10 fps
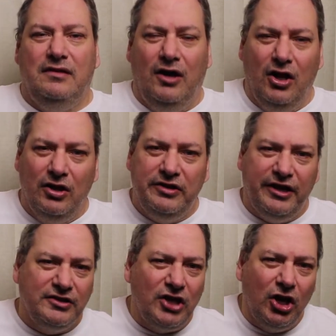uh,
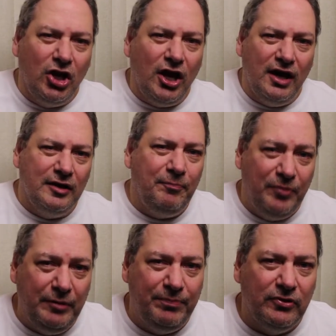there's a lot of
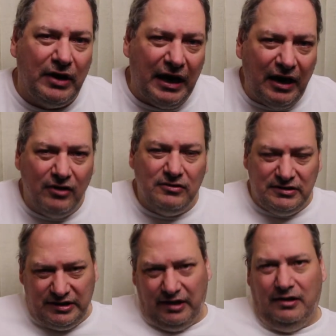people out
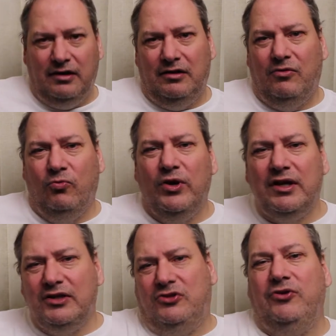there
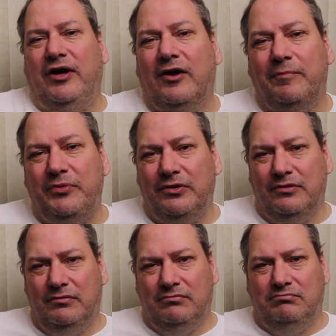willing to help
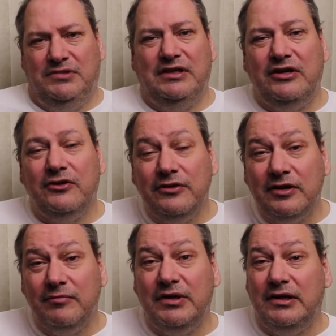you,
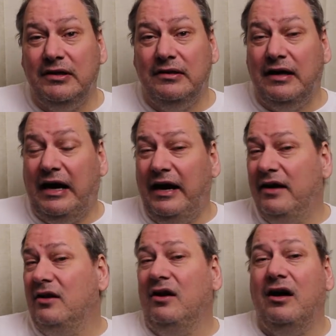including me.
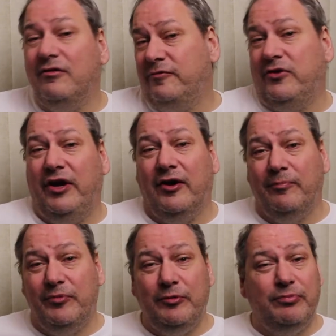I love to
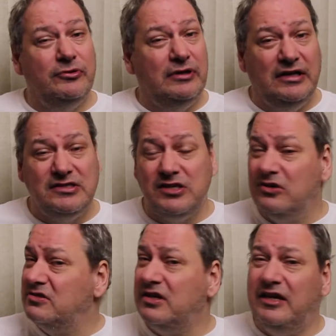help people, and
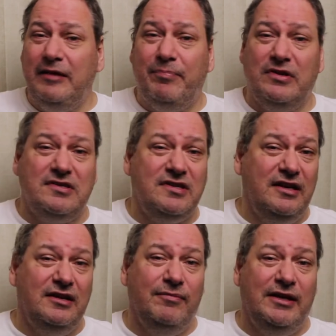so keep on
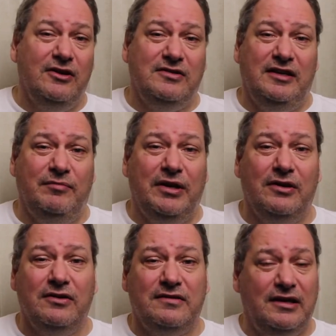sending me those
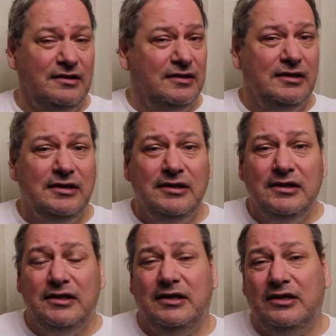emails and
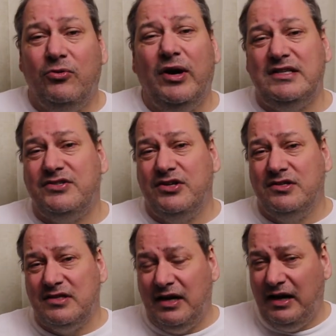uh,
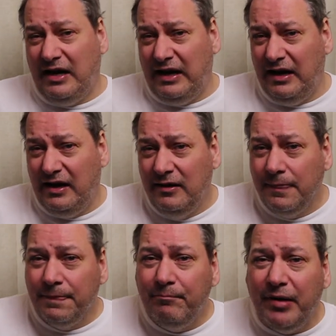questions.
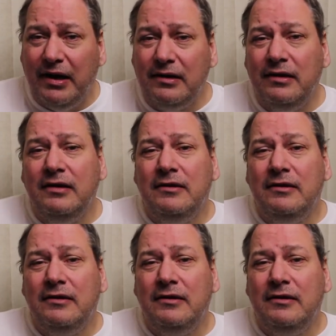But